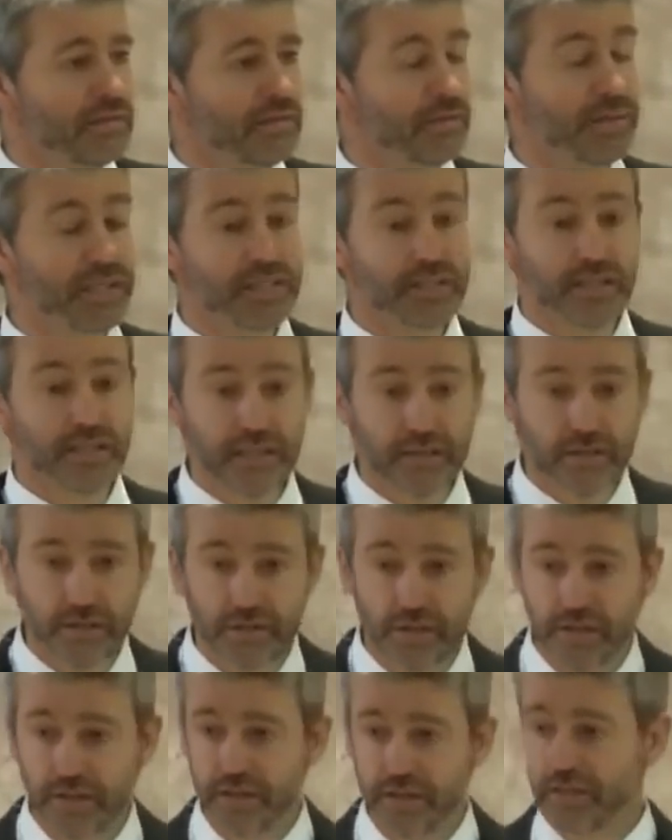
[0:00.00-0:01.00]
So basically
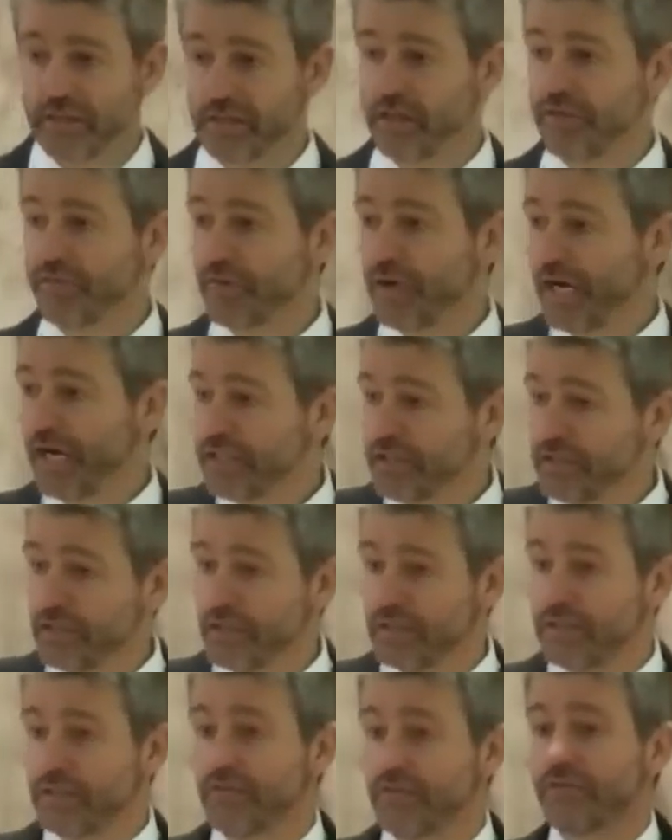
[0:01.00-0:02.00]
they're turning to
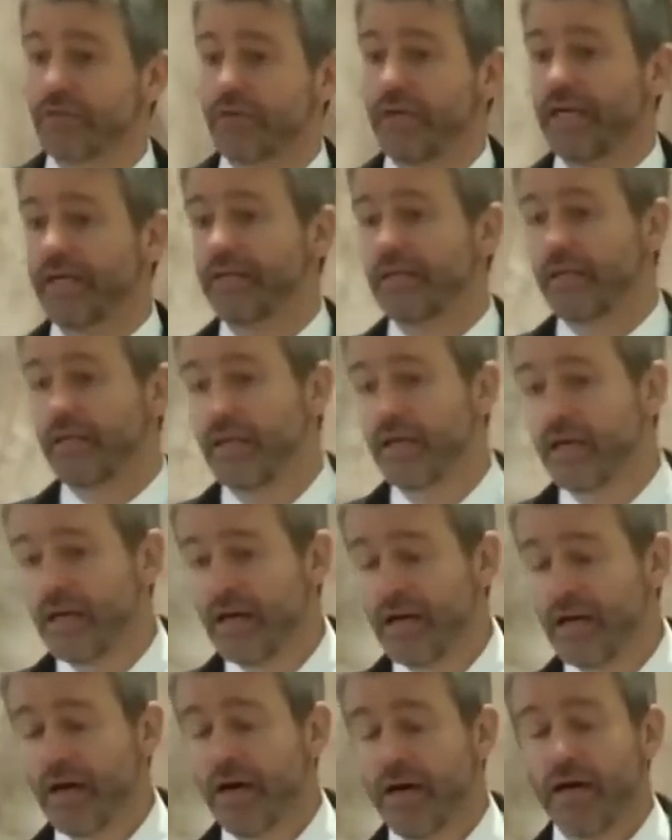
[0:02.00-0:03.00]
self-righteousness and have created
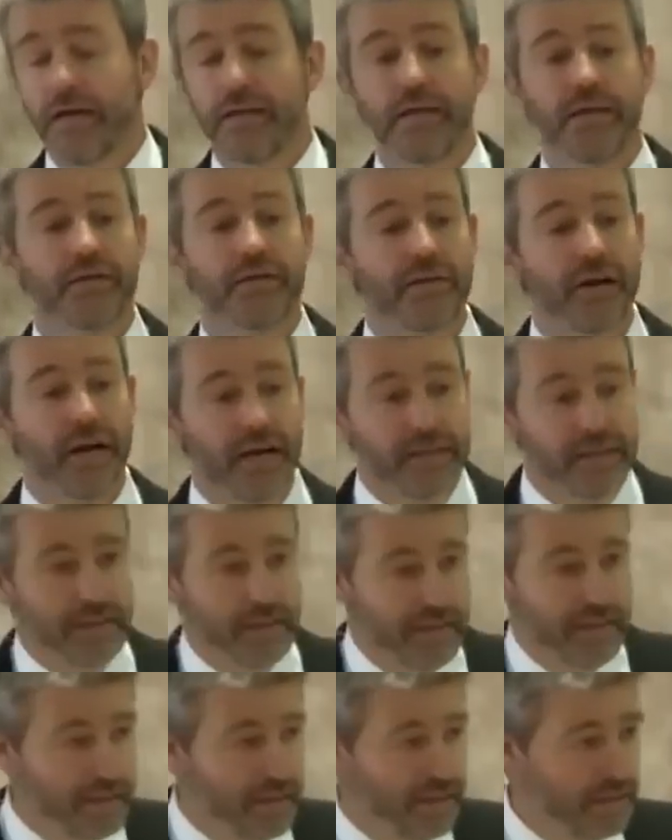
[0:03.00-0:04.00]
another
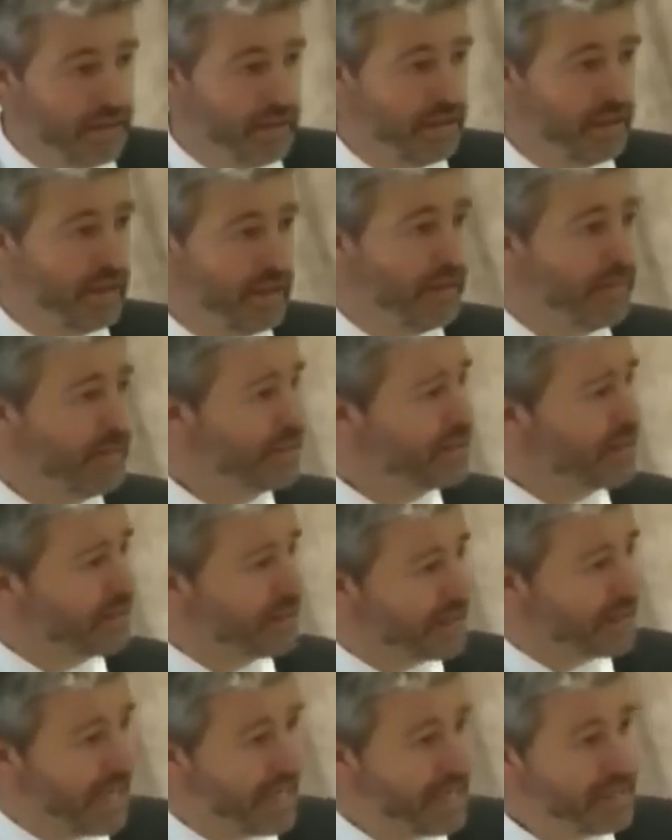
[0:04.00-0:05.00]
idol. That's
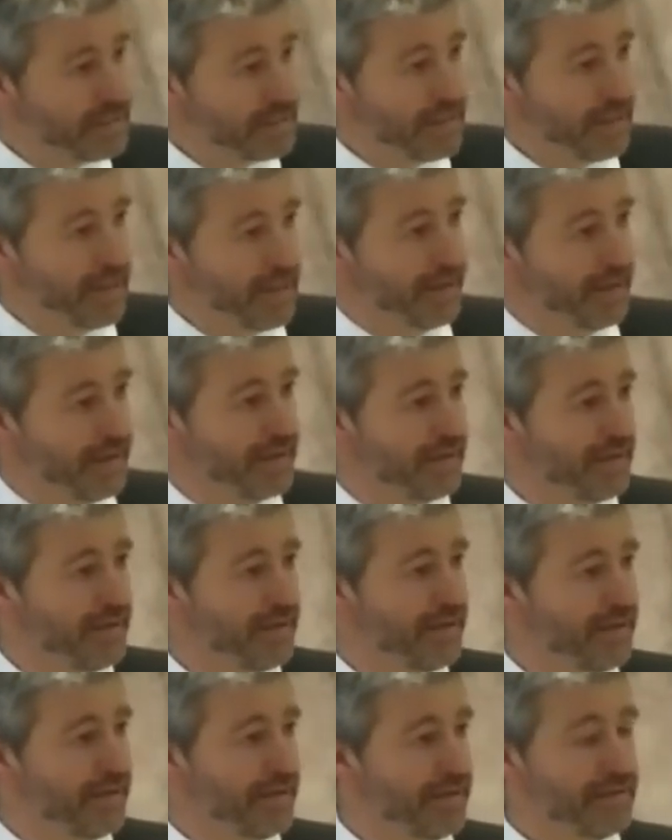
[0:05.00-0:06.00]
not the case here.
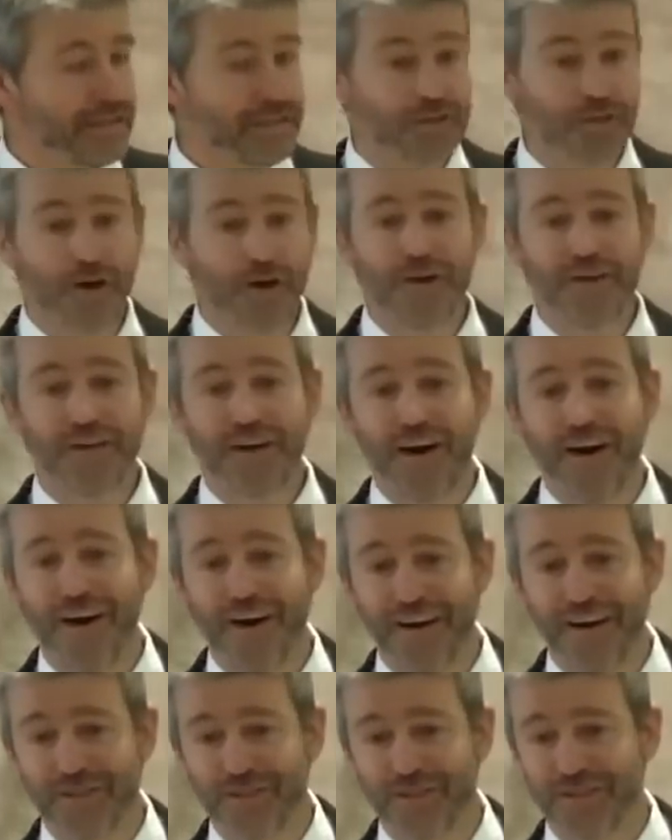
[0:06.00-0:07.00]
They saw
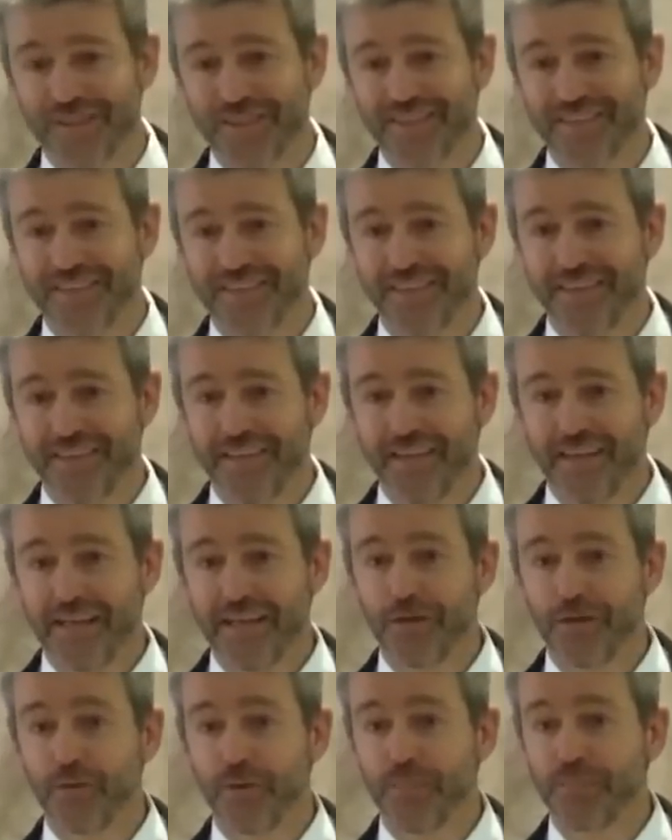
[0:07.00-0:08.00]
God
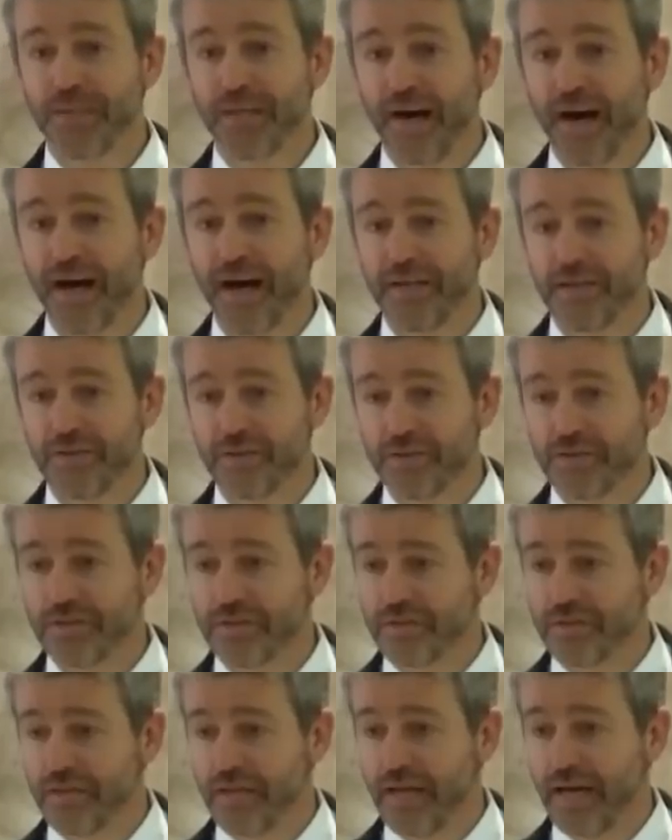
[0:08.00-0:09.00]
and it ripped the
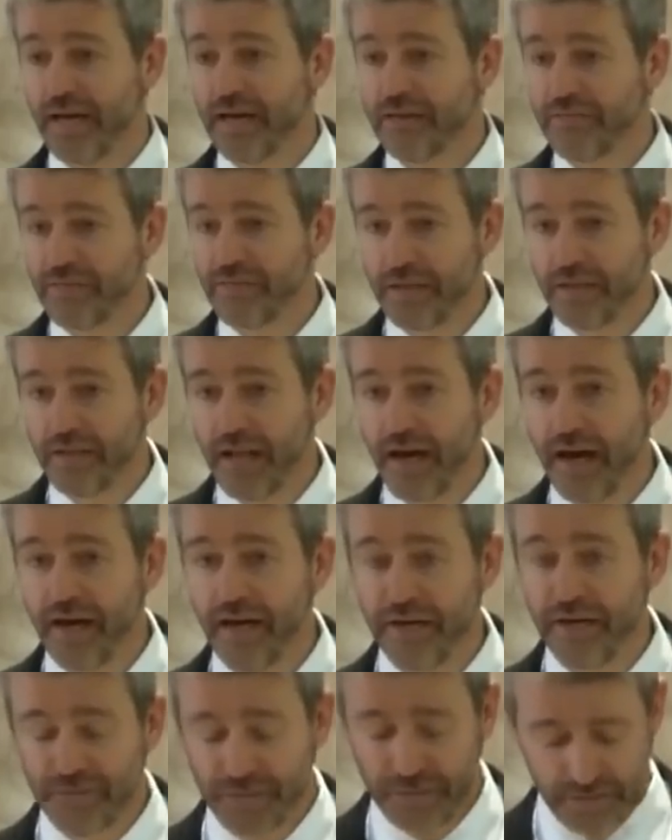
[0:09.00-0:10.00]
idols out of their
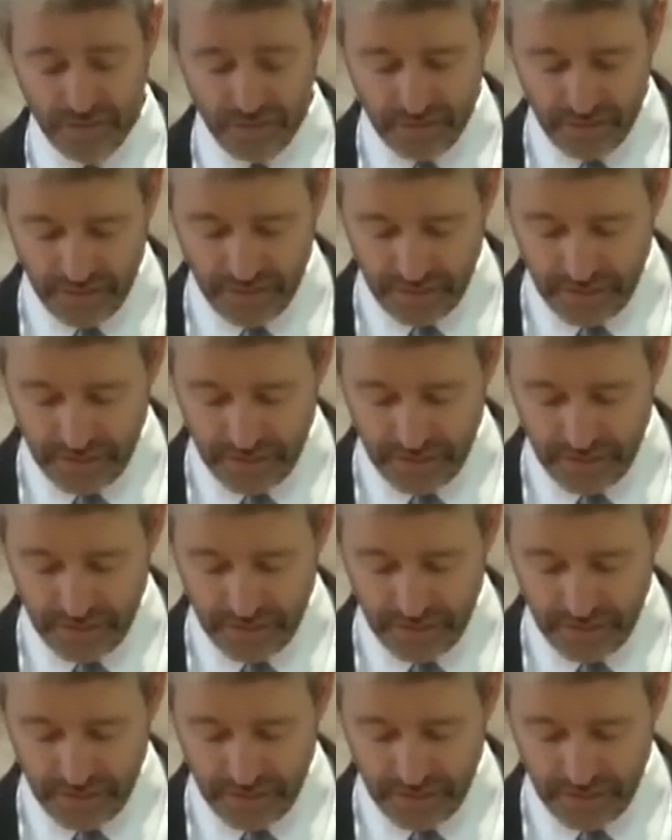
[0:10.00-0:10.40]
lives.